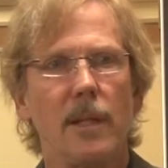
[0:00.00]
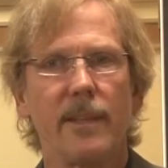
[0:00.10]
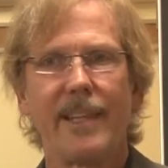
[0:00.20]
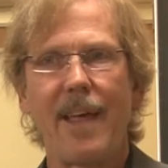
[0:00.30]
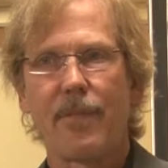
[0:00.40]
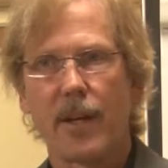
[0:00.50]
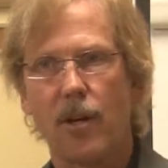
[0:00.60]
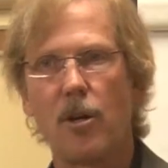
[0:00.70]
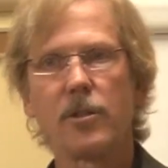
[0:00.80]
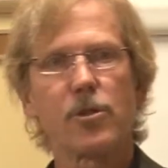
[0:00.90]
let the
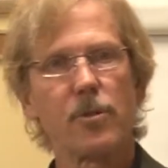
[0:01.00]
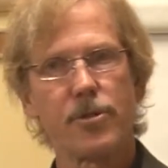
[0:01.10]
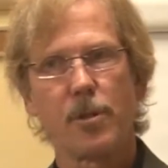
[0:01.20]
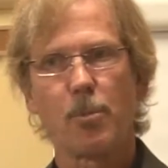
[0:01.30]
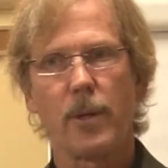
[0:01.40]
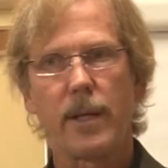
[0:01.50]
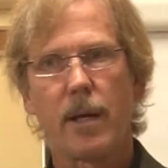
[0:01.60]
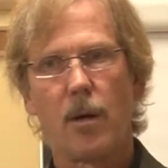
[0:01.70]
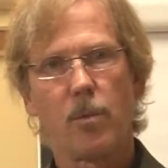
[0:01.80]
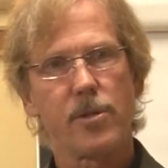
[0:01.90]
cultural
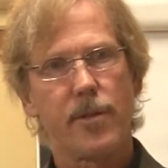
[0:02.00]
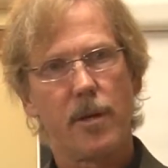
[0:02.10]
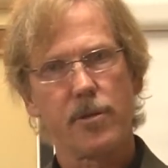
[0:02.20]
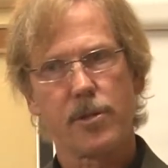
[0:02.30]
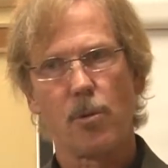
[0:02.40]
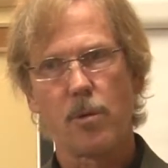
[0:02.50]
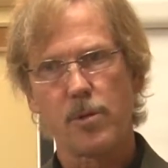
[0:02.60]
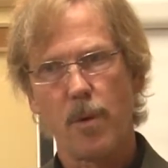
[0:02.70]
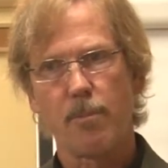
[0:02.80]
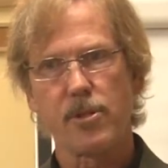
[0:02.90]
superego, which those
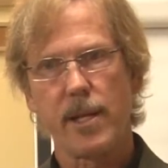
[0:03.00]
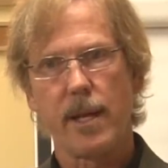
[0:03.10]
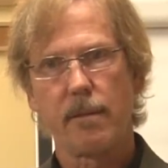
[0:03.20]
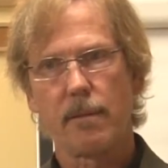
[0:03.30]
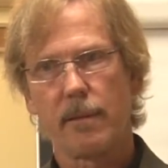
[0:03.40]
doors represent,